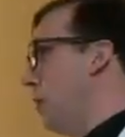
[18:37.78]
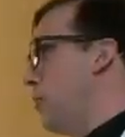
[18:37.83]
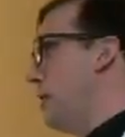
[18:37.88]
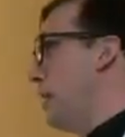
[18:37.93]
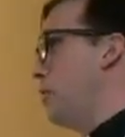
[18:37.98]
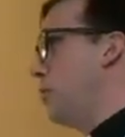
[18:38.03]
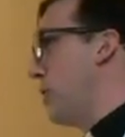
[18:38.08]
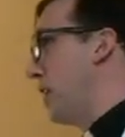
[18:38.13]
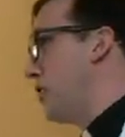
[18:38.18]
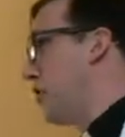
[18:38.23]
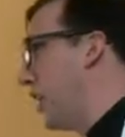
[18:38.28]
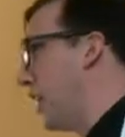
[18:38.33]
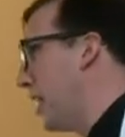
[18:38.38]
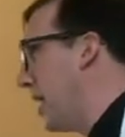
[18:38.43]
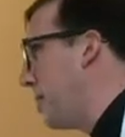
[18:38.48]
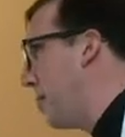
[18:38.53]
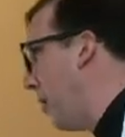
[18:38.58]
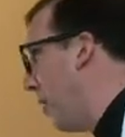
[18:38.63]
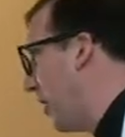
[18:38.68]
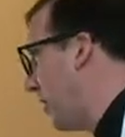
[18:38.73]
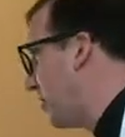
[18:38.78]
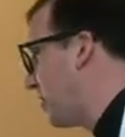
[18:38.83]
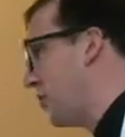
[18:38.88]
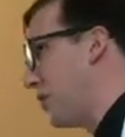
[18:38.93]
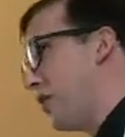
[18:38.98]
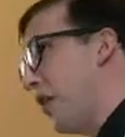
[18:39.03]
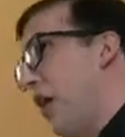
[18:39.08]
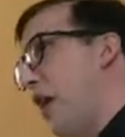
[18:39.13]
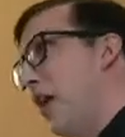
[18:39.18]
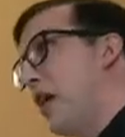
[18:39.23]
will be wishing upon
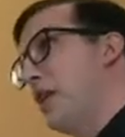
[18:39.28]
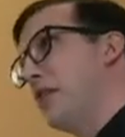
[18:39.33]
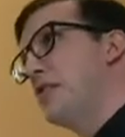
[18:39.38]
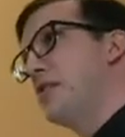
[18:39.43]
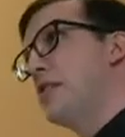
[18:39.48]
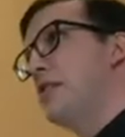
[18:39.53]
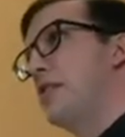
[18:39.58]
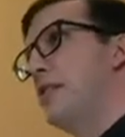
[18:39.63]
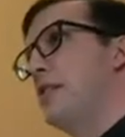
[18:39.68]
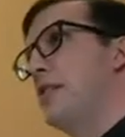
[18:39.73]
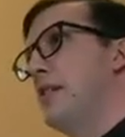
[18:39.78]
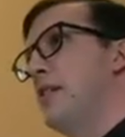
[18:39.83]
stars,